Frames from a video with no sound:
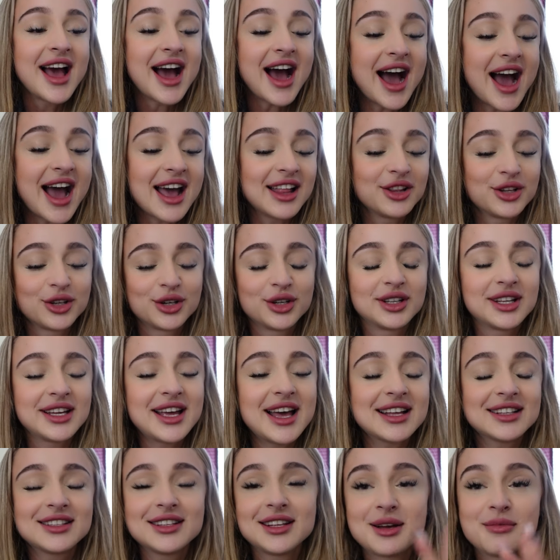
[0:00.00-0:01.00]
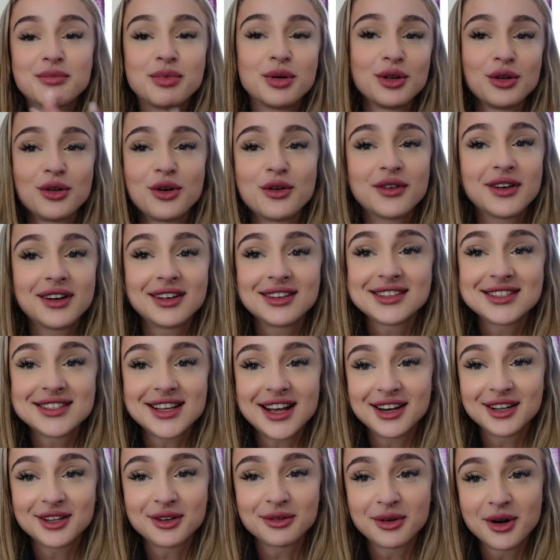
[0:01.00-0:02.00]
I literally had to like pull over on the
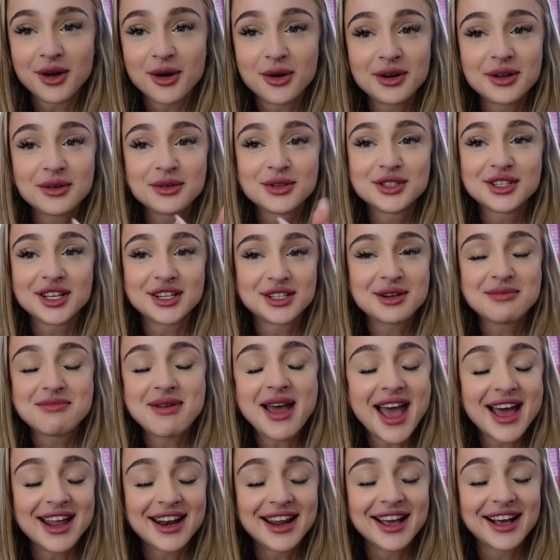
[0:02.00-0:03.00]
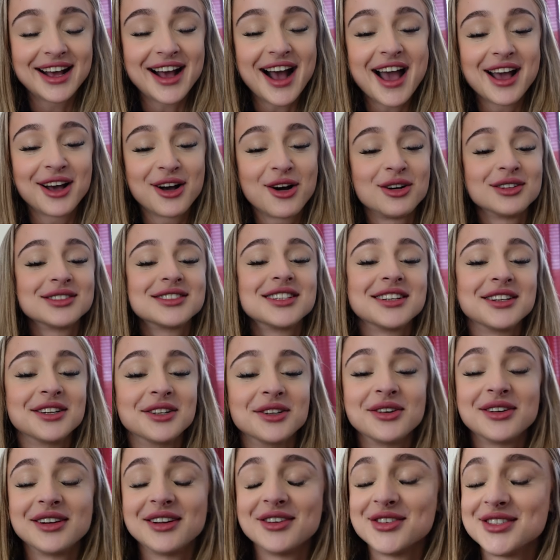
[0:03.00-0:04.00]
side of the road. It was such a panic. I called
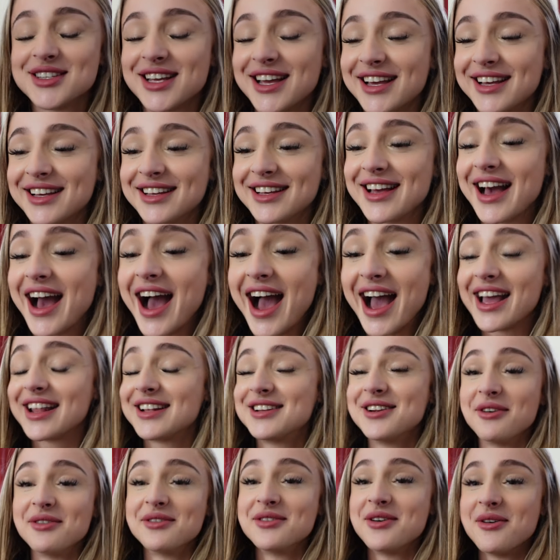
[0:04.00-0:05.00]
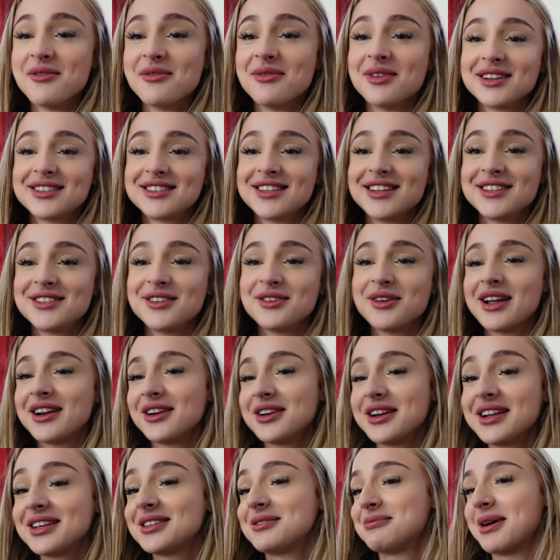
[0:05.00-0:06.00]
Danilo and I was like, I don't know what to do. I
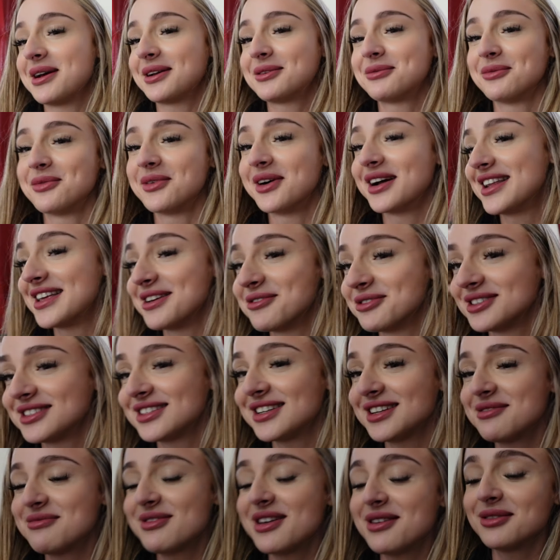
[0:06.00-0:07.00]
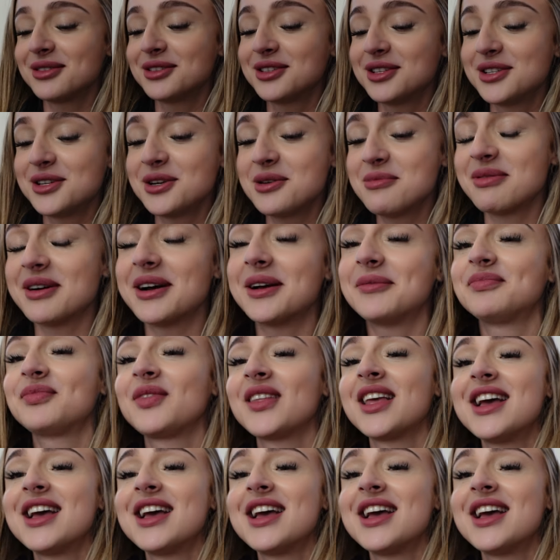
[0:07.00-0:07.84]
didn't expect what he was gonna be able to do, but